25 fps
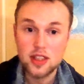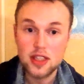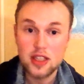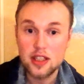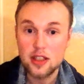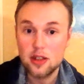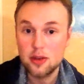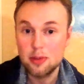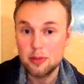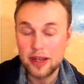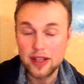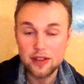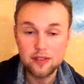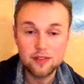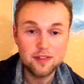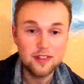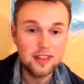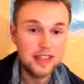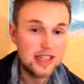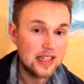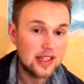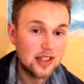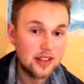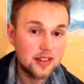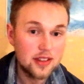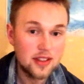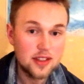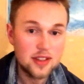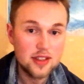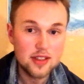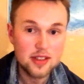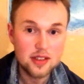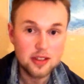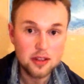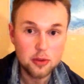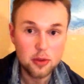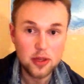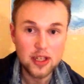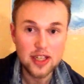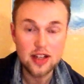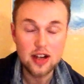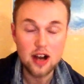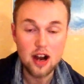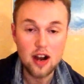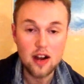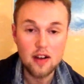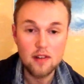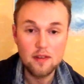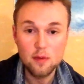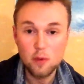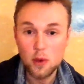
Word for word: You might feel a degree of